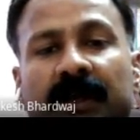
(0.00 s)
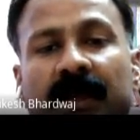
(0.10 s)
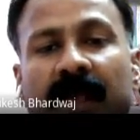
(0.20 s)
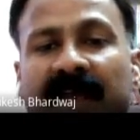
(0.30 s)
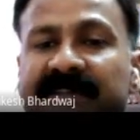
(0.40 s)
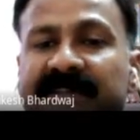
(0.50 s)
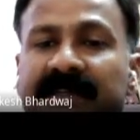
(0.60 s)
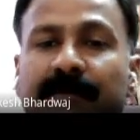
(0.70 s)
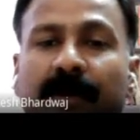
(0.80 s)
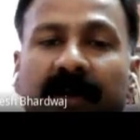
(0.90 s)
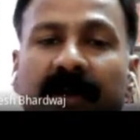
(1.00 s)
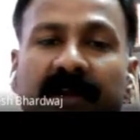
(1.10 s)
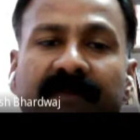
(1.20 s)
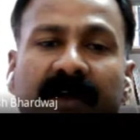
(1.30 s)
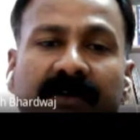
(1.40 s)
has an important
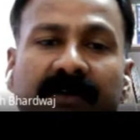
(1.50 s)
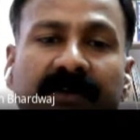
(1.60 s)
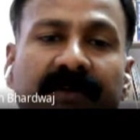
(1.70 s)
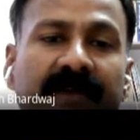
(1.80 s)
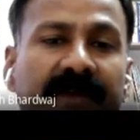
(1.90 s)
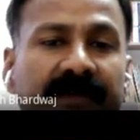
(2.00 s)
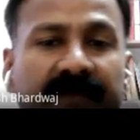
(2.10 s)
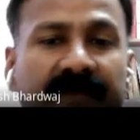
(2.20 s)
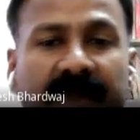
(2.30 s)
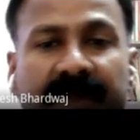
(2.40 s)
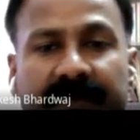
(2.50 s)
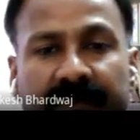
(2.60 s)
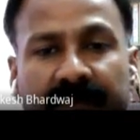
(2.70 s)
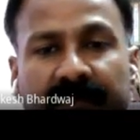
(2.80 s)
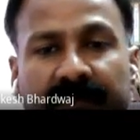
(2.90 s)
effect on the wavelength of light.
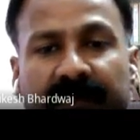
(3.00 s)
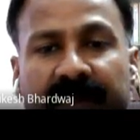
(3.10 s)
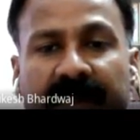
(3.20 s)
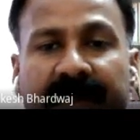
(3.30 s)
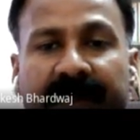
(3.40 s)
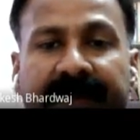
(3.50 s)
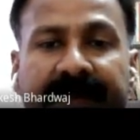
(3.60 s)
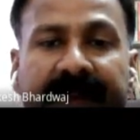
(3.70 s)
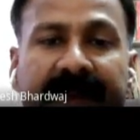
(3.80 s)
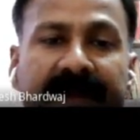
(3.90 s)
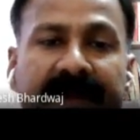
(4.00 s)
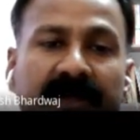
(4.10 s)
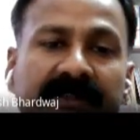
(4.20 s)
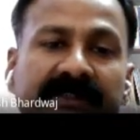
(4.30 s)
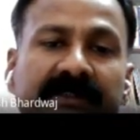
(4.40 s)
When a light ray
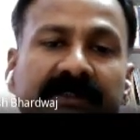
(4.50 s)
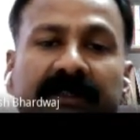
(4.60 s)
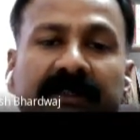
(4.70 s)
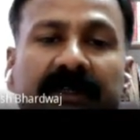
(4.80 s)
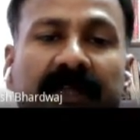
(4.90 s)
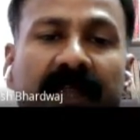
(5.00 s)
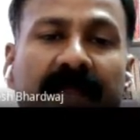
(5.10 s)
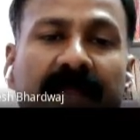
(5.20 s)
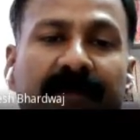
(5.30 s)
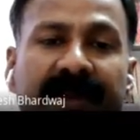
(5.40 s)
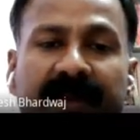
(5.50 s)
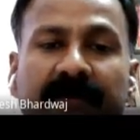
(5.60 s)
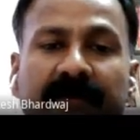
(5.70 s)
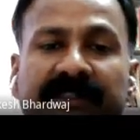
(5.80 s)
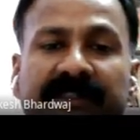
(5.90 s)
enters in a
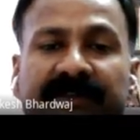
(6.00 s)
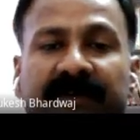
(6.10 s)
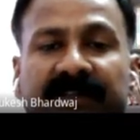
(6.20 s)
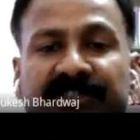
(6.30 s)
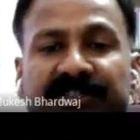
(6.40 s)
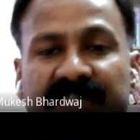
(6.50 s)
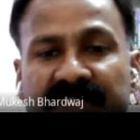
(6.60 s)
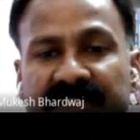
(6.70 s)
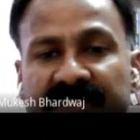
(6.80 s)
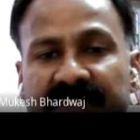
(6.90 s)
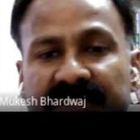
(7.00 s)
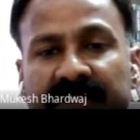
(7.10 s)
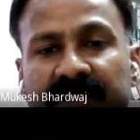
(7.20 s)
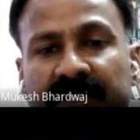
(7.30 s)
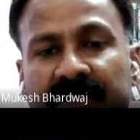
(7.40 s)
medium, its wavelength changes.
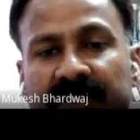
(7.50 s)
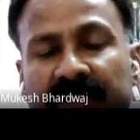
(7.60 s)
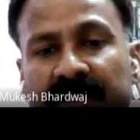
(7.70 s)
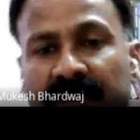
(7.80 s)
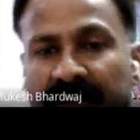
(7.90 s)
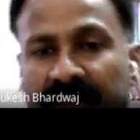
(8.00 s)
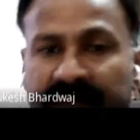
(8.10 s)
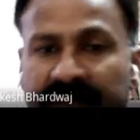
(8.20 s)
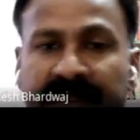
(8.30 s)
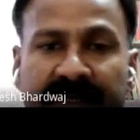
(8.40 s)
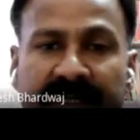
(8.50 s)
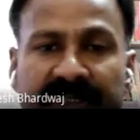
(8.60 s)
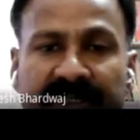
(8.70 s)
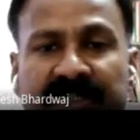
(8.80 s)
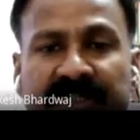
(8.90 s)
Then the
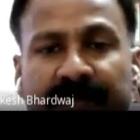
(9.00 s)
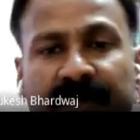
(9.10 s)
relationship